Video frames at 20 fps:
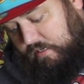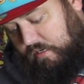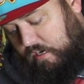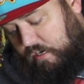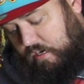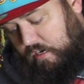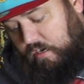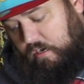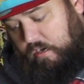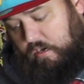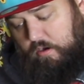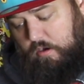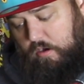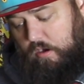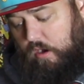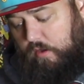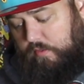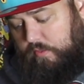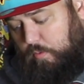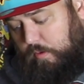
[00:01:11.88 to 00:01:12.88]

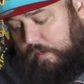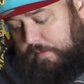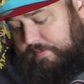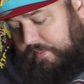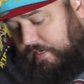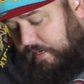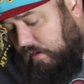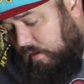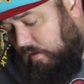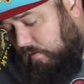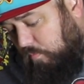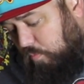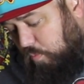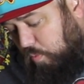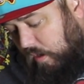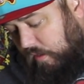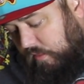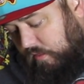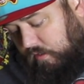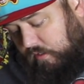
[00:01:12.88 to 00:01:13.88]
on the website of
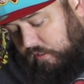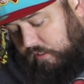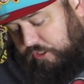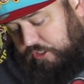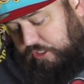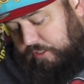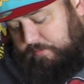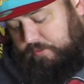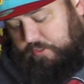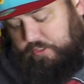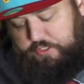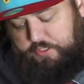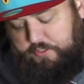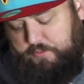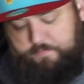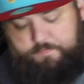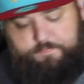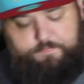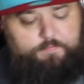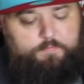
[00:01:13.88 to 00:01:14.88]
what they're going to ship to you,